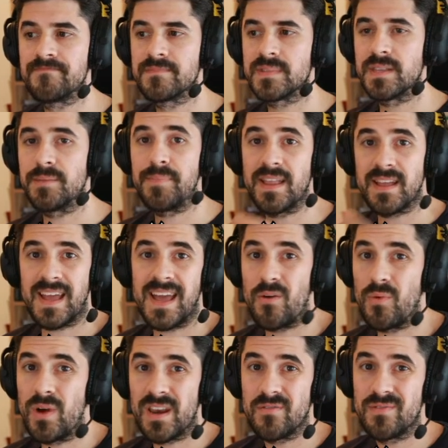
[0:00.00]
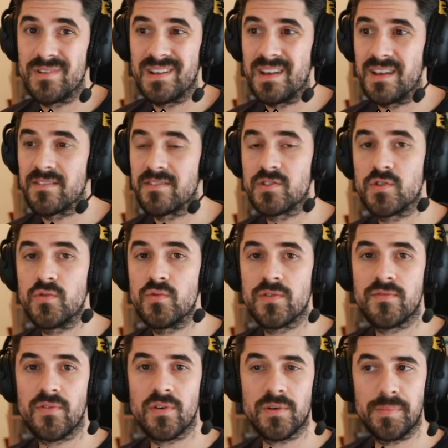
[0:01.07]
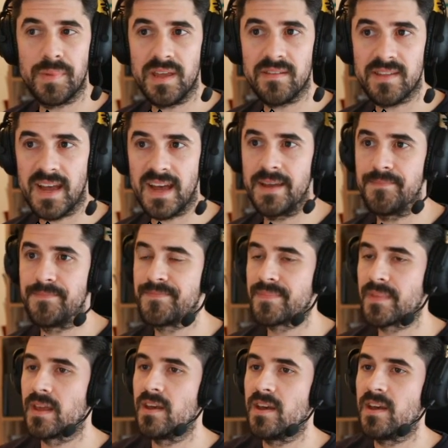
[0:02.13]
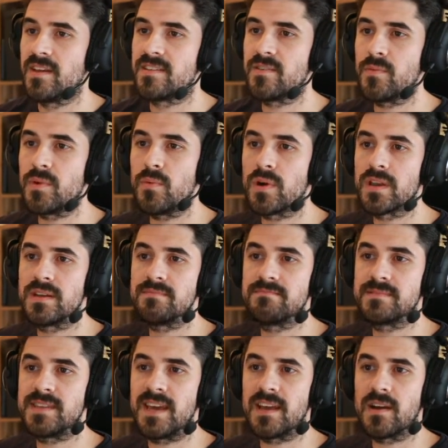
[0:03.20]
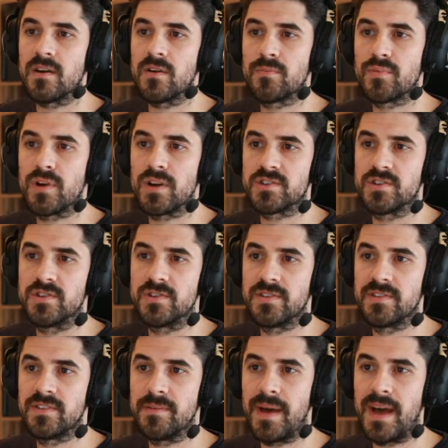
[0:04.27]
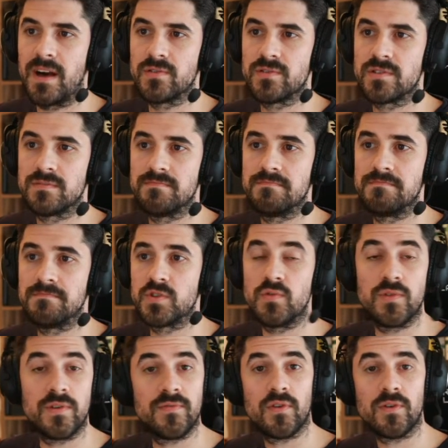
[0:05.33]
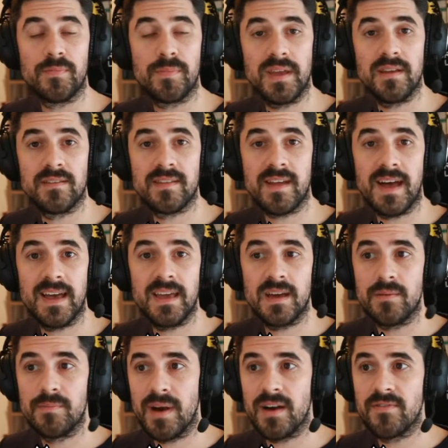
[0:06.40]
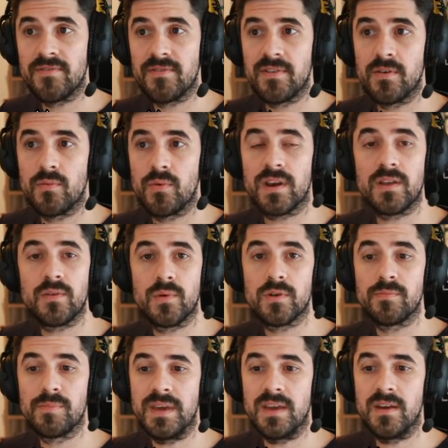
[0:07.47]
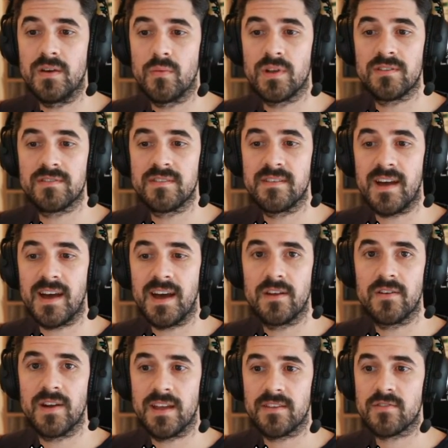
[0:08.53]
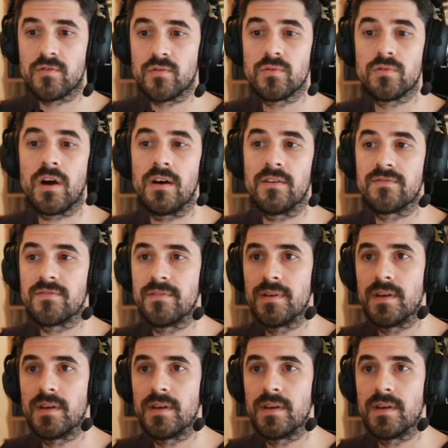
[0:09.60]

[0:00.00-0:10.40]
depending how wet it really is, 2 to 4 psi. So we want to take our pressures about 2 to 4 psi above what it will be once the tire has cooled off.